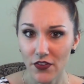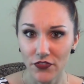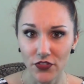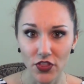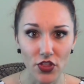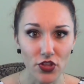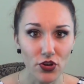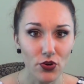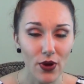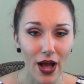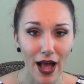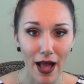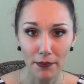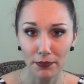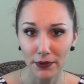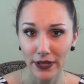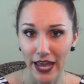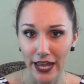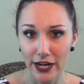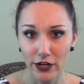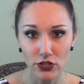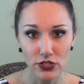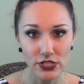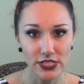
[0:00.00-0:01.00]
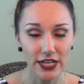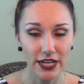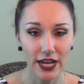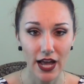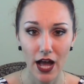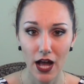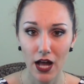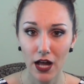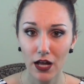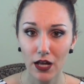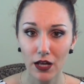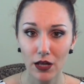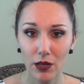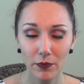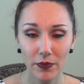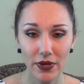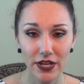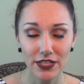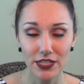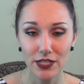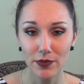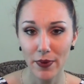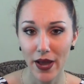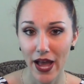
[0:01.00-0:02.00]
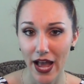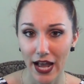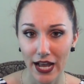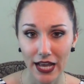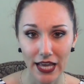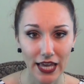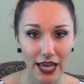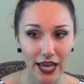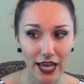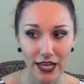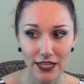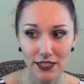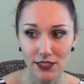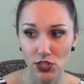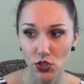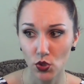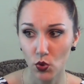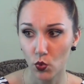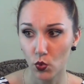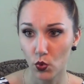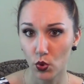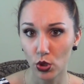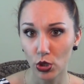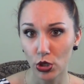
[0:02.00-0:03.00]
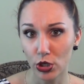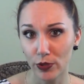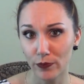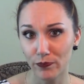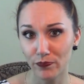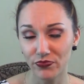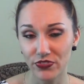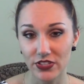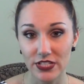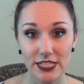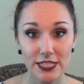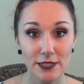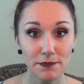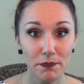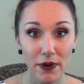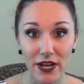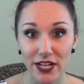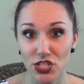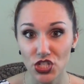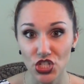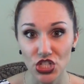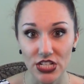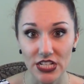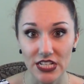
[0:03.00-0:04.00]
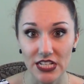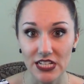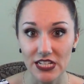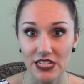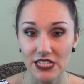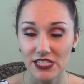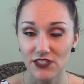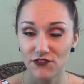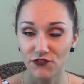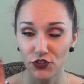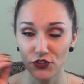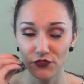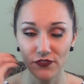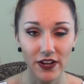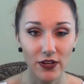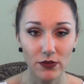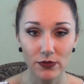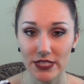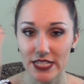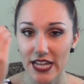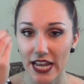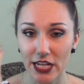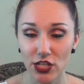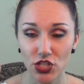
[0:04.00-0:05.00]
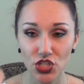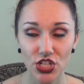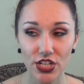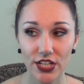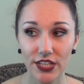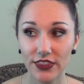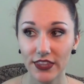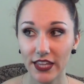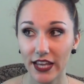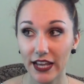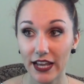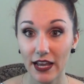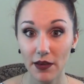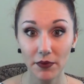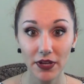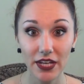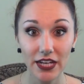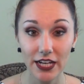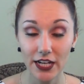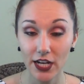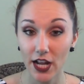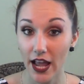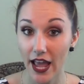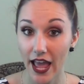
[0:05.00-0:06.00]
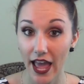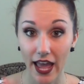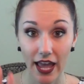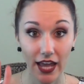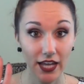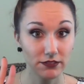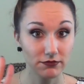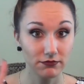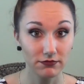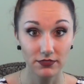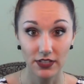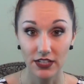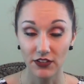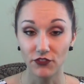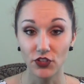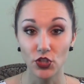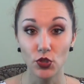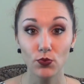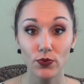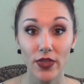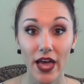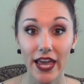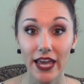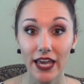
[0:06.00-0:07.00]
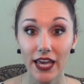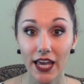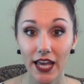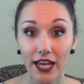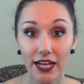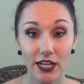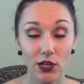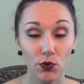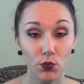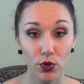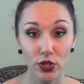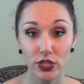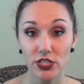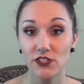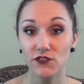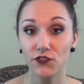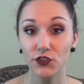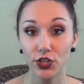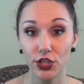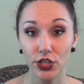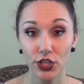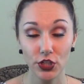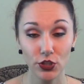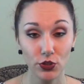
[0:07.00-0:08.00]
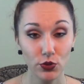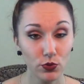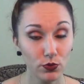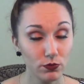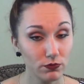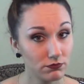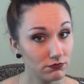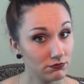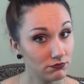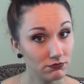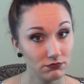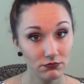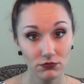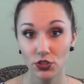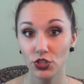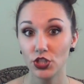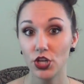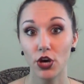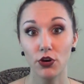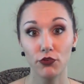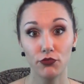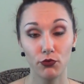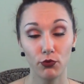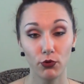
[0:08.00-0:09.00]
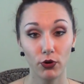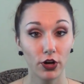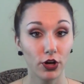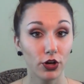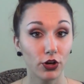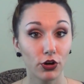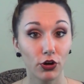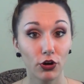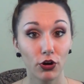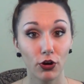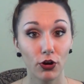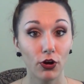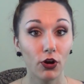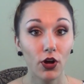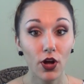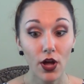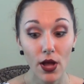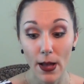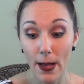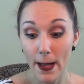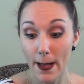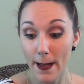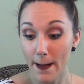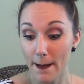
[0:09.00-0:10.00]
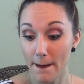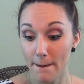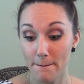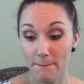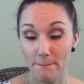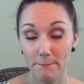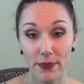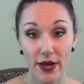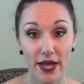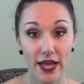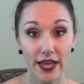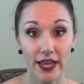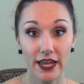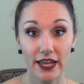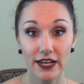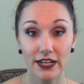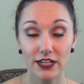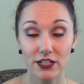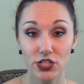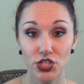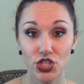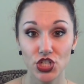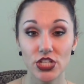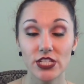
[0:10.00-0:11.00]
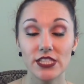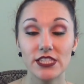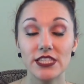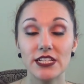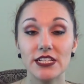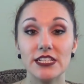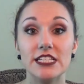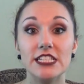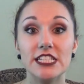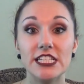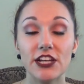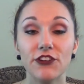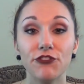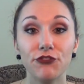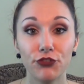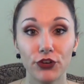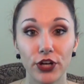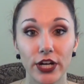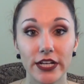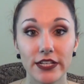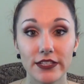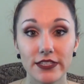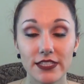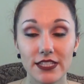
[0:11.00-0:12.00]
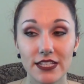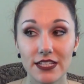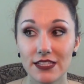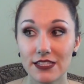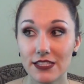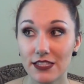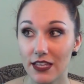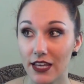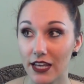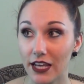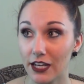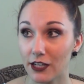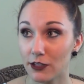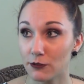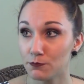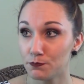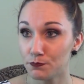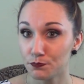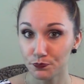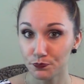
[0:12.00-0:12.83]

the little applicators that come in the packets or sponges for foundation. Like, I mean, and hey, if you like it and it works for you, go for it, girl. But just the difference, it's like